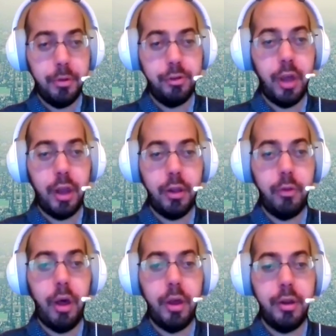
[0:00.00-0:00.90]
there's not
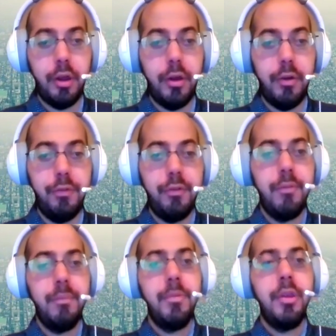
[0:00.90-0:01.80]
a lot of
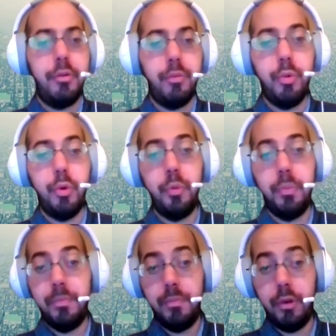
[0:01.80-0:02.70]

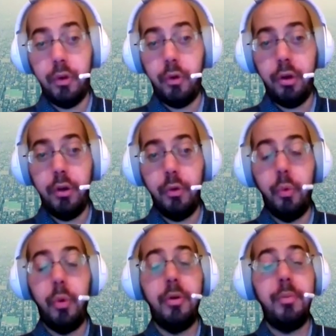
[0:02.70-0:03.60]
room
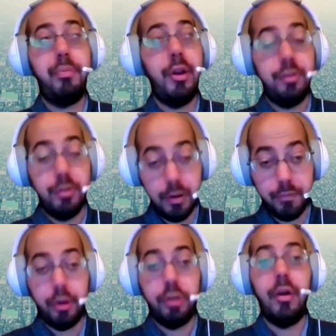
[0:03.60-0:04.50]
or
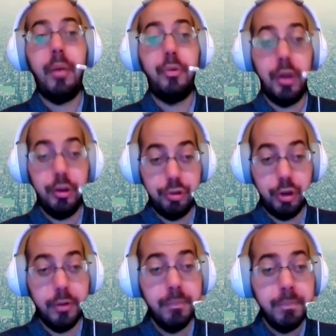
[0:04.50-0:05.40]
precedent for
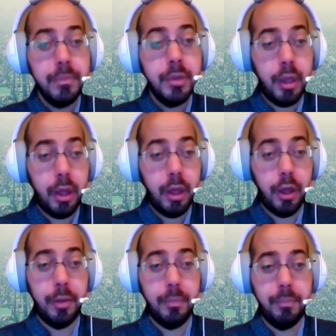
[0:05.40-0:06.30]
collaboration.
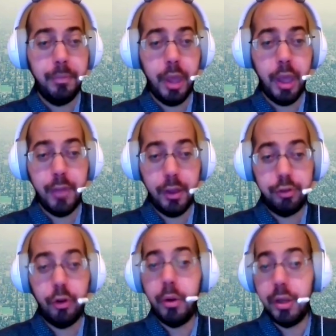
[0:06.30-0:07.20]
And
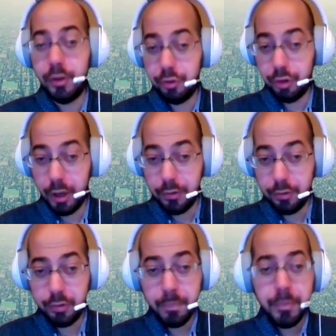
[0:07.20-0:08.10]
that's starting to
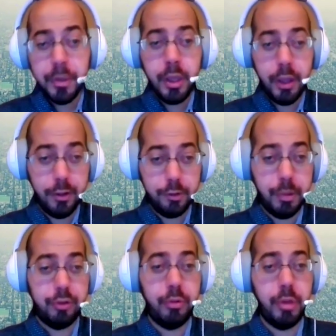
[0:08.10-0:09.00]
change,
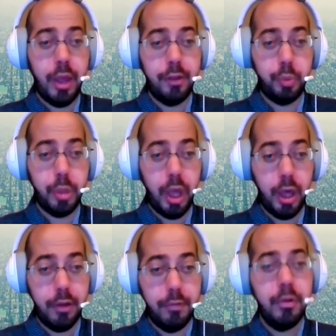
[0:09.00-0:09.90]
especially as we
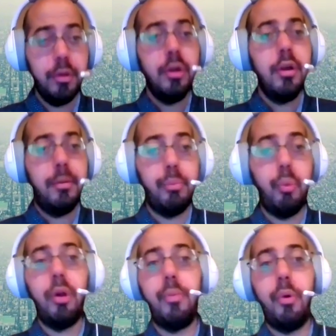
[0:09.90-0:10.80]
have
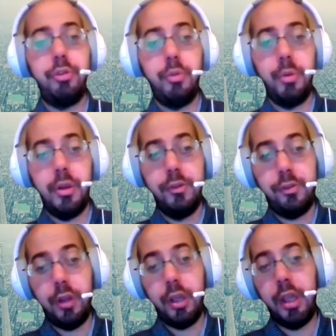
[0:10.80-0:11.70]
more and more
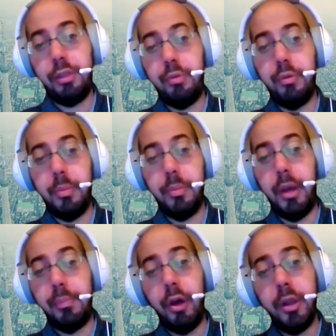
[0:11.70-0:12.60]
students get through the
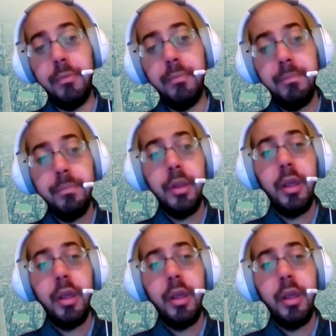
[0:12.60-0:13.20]
pipeline